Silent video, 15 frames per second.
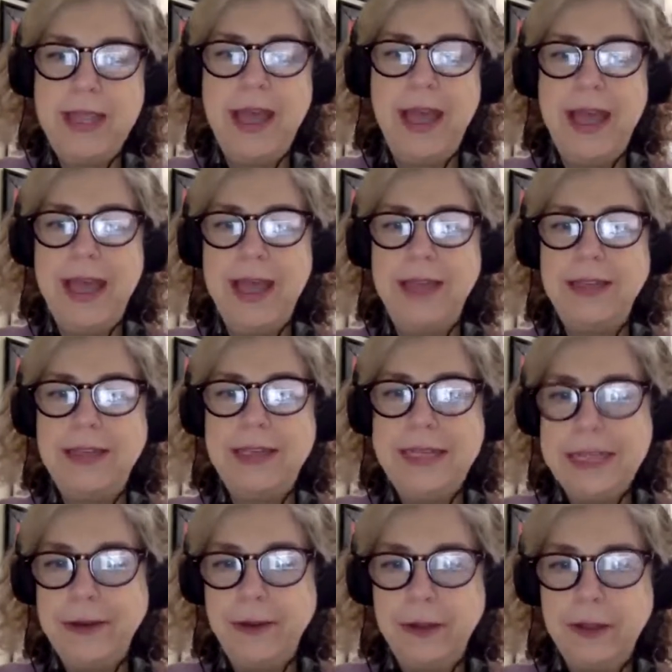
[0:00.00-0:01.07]
and
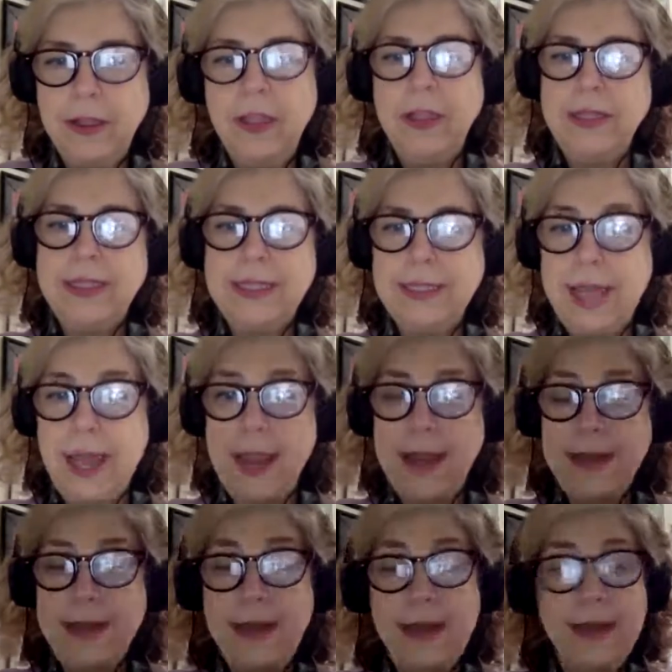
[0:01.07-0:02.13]
Neil
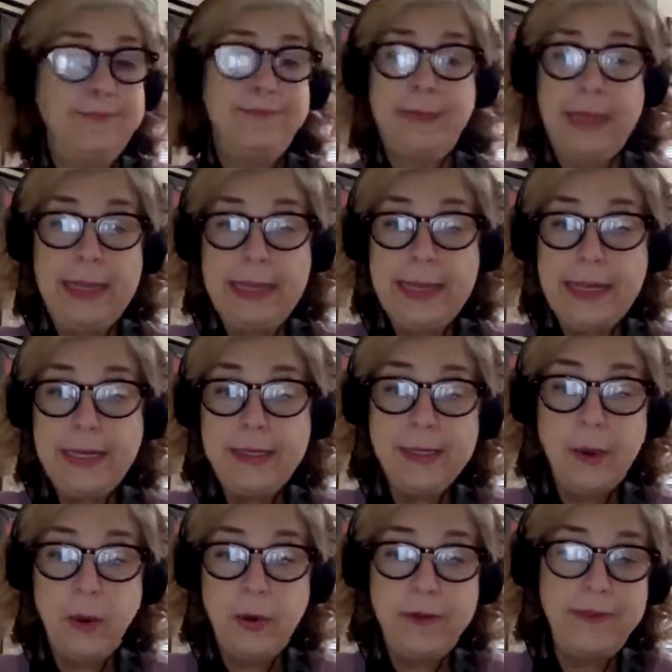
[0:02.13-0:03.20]
decided he needed to go
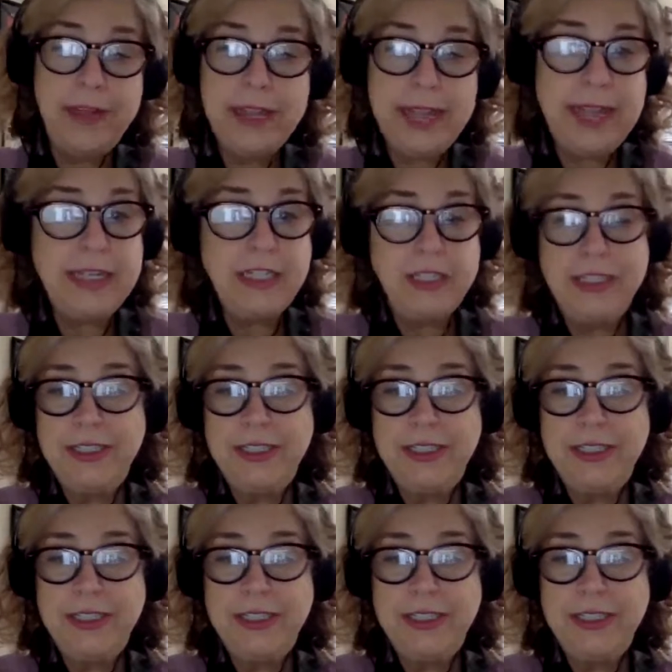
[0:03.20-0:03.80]
on a vacation.